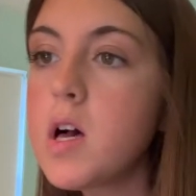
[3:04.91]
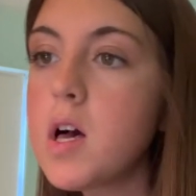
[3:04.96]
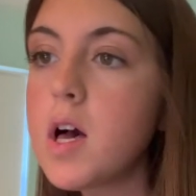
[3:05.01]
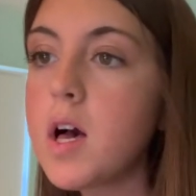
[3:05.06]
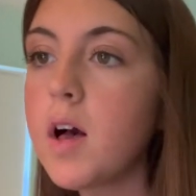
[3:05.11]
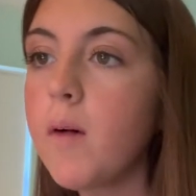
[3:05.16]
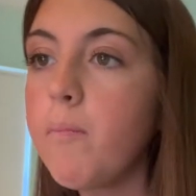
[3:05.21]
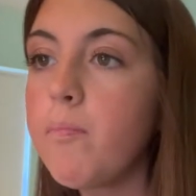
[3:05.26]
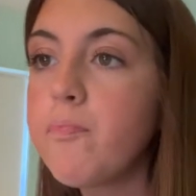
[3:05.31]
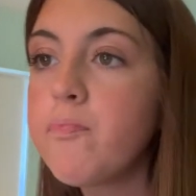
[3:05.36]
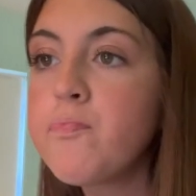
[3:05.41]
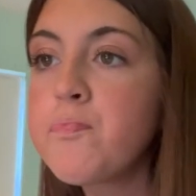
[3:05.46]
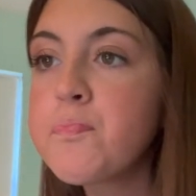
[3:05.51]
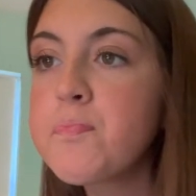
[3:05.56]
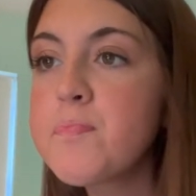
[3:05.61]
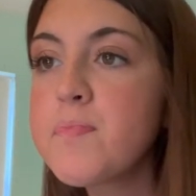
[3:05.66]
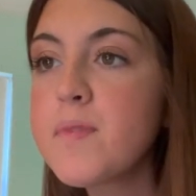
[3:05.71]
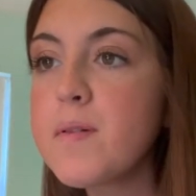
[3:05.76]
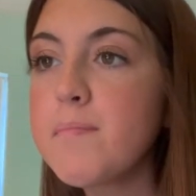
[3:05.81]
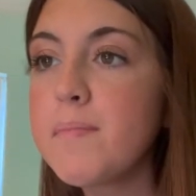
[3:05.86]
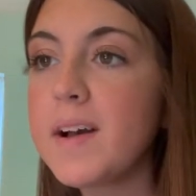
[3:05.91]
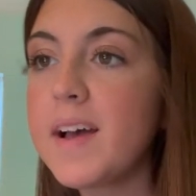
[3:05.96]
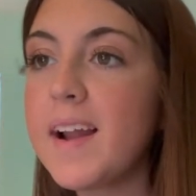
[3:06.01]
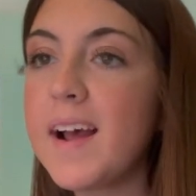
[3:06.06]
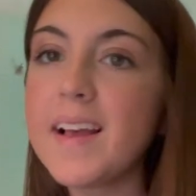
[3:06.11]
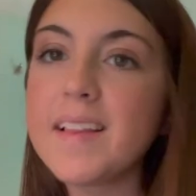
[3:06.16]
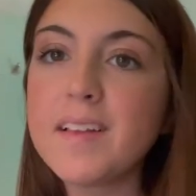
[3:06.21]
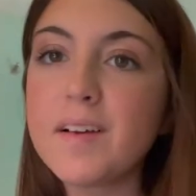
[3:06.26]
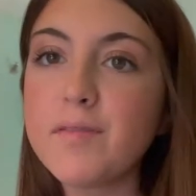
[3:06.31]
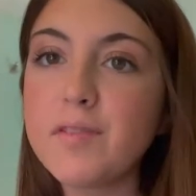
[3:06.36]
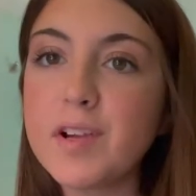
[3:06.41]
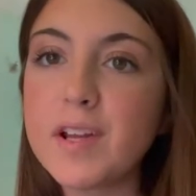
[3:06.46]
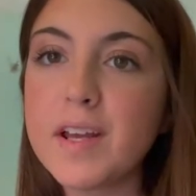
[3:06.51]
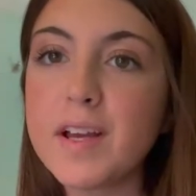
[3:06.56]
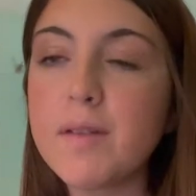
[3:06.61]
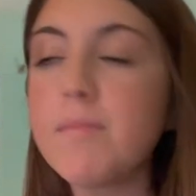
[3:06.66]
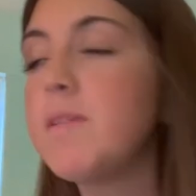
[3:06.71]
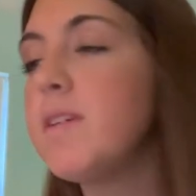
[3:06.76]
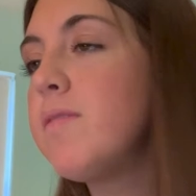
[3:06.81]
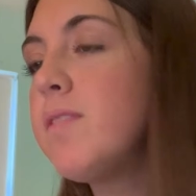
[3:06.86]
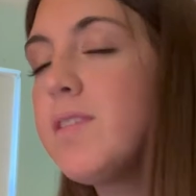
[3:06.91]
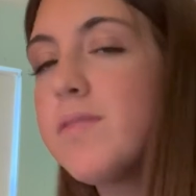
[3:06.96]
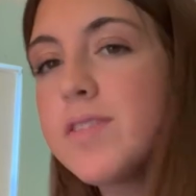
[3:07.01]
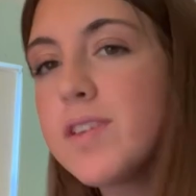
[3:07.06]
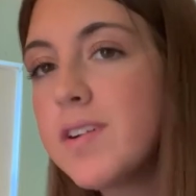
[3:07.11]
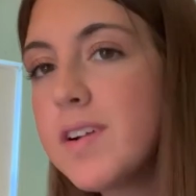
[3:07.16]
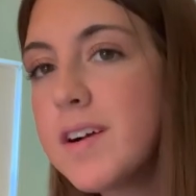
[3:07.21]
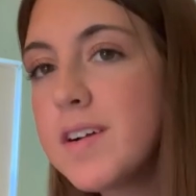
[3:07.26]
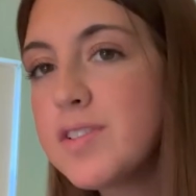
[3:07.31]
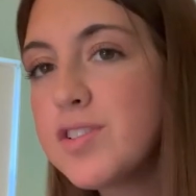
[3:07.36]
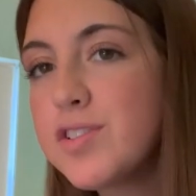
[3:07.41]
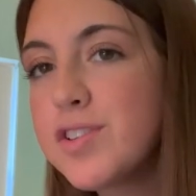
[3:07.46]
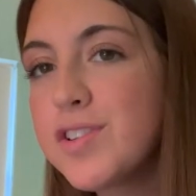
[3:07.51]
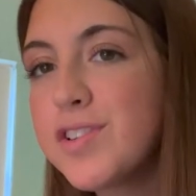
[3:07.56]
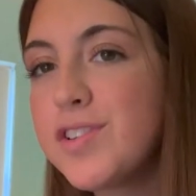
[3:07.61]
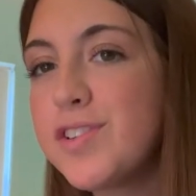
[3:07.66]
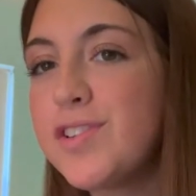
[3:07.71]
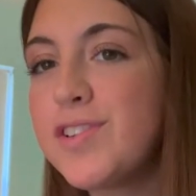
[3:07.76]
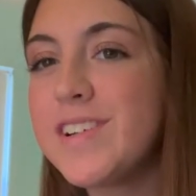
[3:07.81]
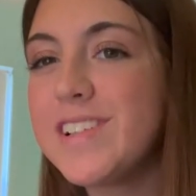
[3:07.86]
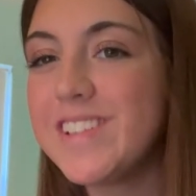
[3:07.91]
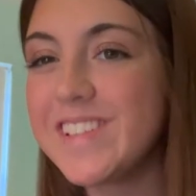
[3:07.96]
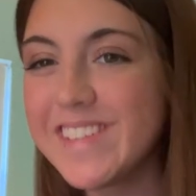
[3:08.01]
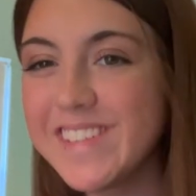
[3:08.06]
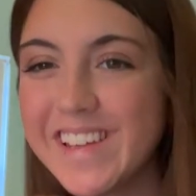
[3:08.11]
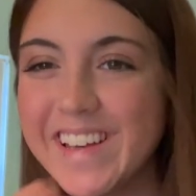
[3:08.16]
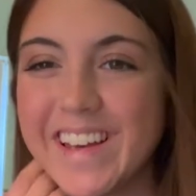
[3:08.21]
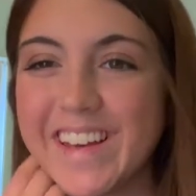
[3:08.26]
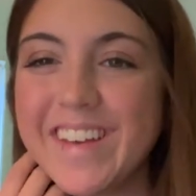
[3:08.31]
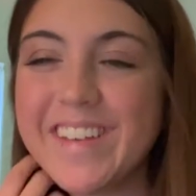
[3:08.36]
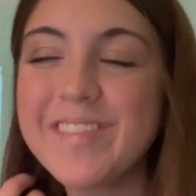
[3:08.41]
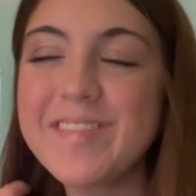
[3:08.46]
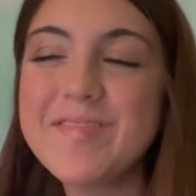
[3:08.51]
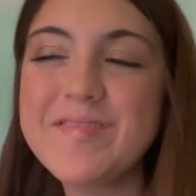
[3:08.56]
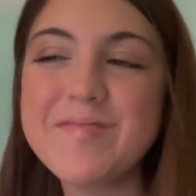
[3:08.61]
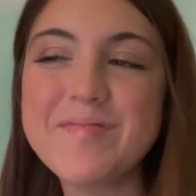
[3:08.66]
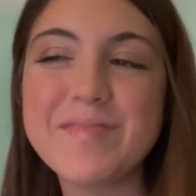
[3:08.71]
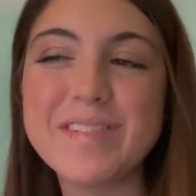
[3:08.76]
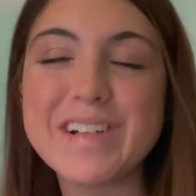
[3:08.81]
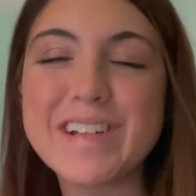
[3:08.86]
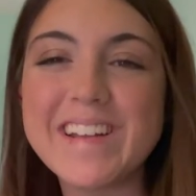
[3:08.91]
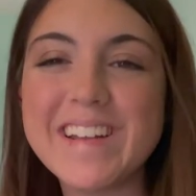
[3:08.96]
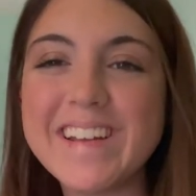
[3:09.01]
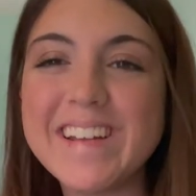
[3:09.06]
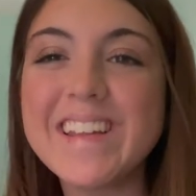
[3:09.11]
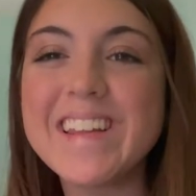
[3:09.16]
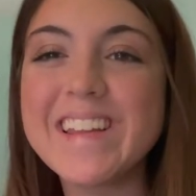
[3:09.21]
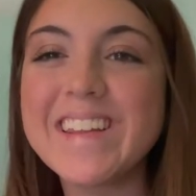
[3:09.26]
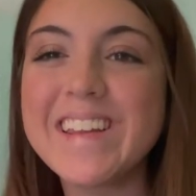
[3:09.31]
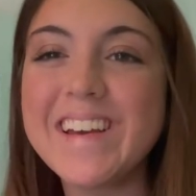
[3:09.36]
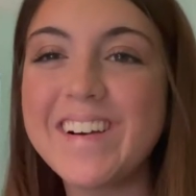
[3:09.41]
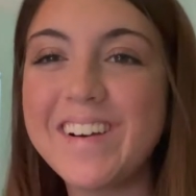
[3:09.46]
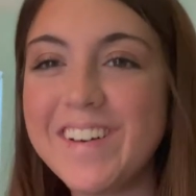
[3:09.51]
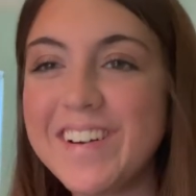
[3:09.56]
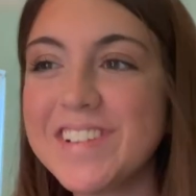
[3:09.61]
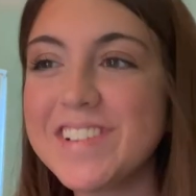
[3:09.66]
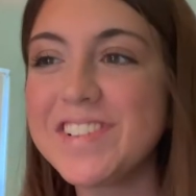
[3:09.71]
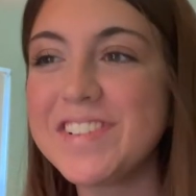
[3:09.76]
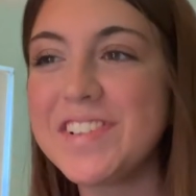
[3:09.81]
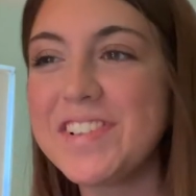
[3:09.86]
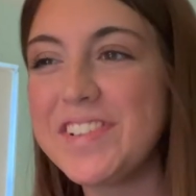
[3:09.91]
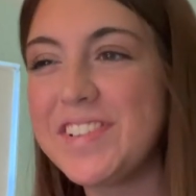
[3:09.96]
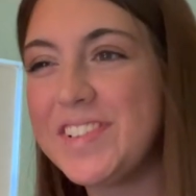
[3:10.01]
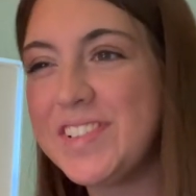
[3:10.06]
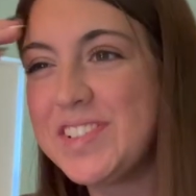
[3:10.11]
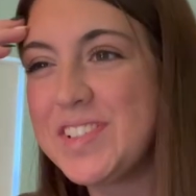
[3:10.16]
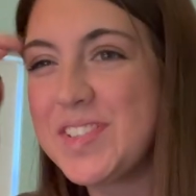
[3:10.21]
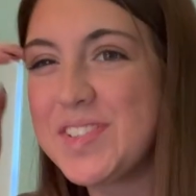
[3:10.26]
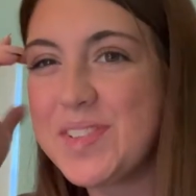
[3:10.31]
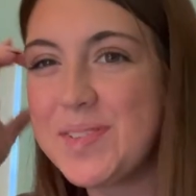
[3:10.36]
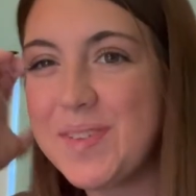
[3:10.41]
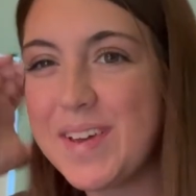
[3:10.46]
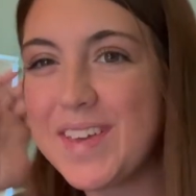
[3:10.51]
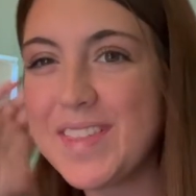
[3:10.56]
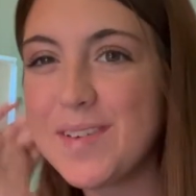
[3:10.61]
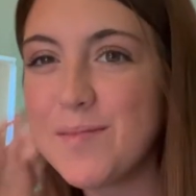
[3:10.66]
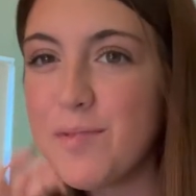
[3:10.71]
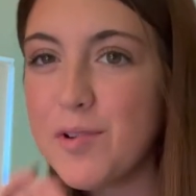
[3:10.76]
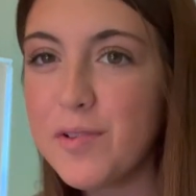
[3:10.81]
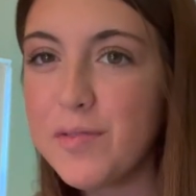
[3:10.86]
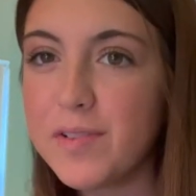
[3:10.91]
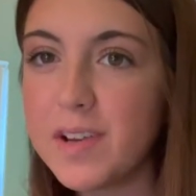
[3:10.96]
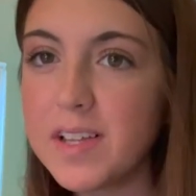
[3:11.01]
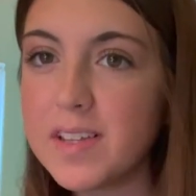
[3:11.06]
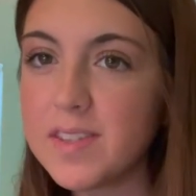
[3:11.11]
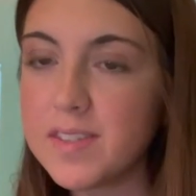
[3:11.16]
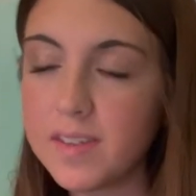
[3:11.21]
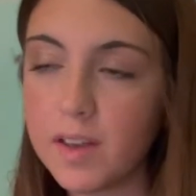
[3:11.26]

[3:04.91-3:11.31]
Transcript: Um, but I love reading them, even if they're not true, just like pretending that they are true just to make them more fun.